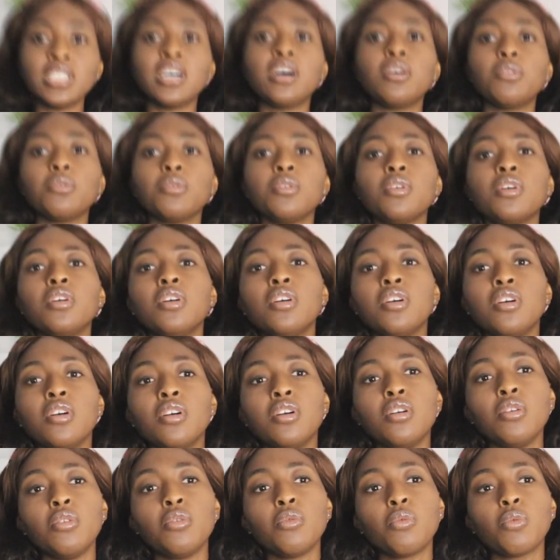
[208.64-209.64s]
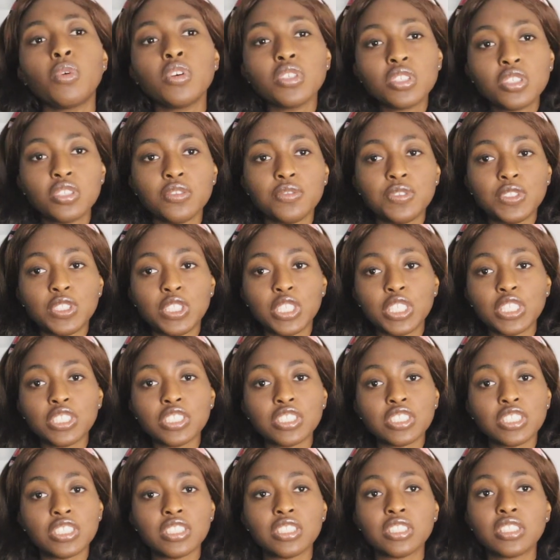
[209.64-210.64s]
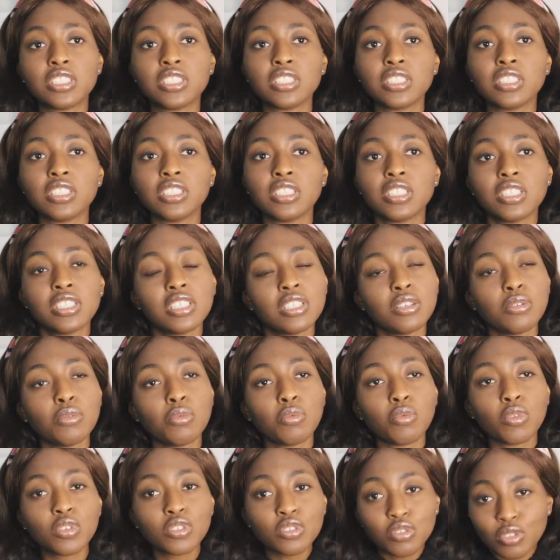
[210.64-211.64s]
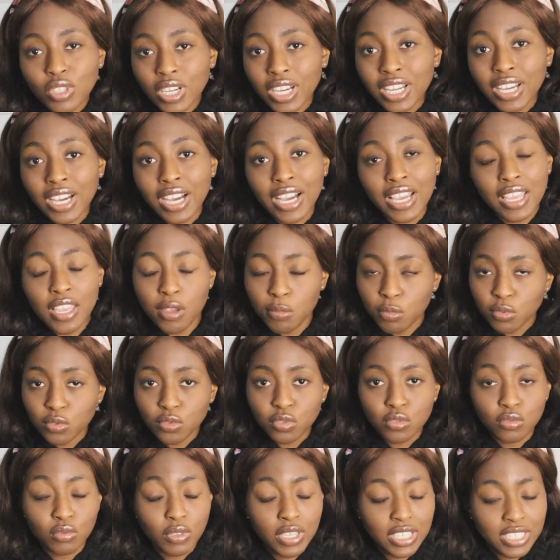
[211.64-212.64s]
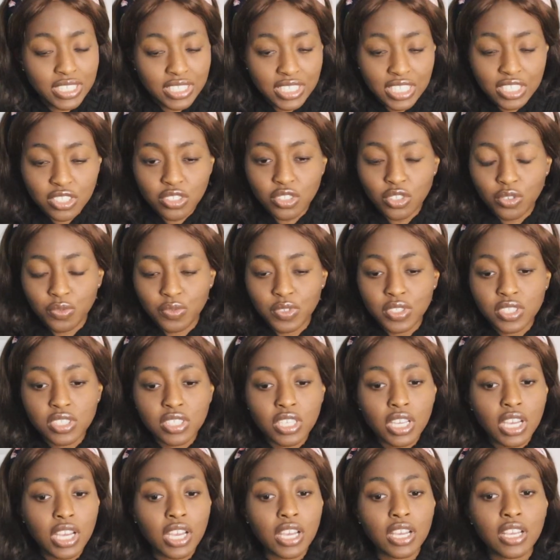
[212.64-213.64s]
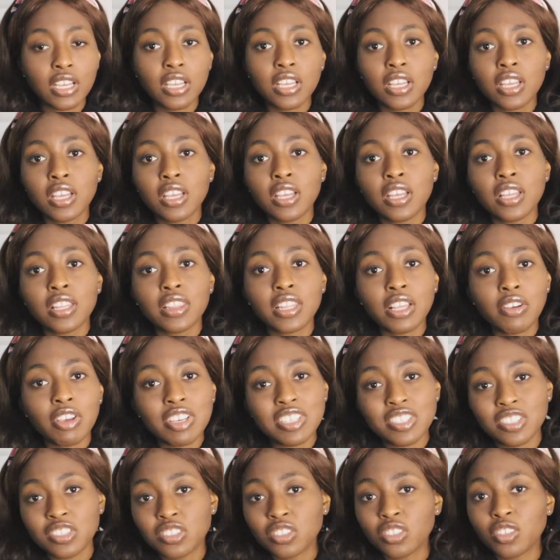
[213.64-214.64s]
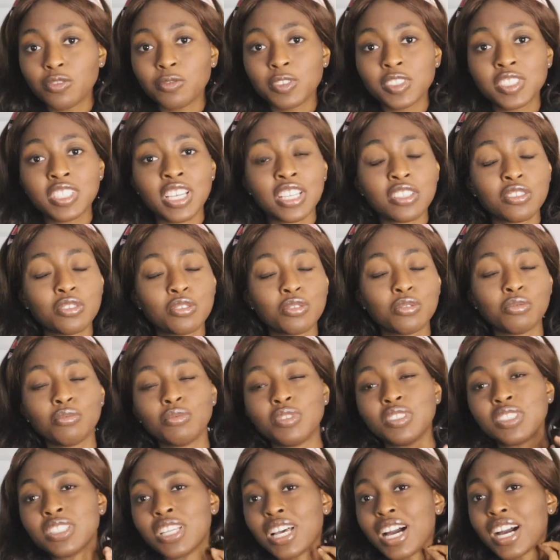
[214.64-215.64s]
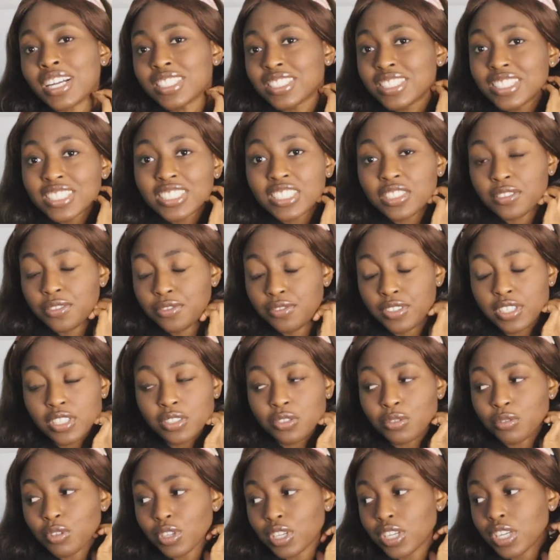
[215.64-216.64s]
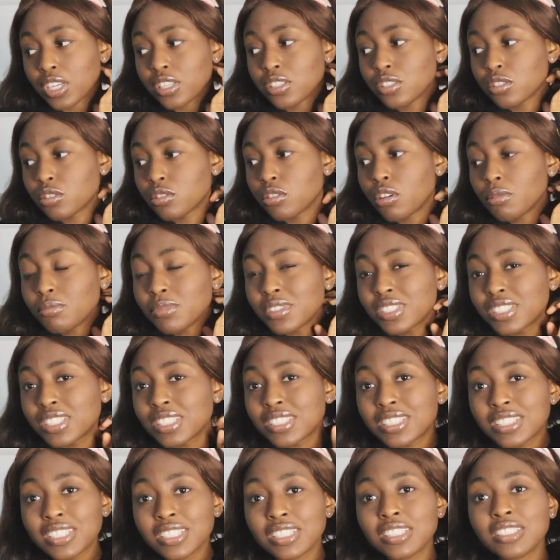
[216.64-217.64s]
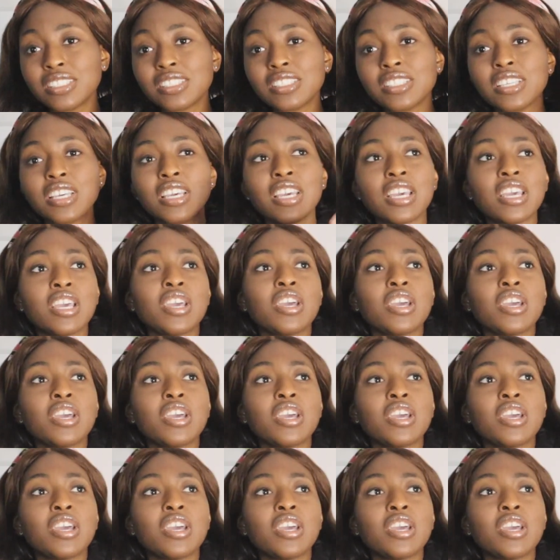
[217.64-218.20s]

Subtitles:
now once you've changed it, once you are able to extend your visa, now extension of visa too is actually different. Okay, some cities,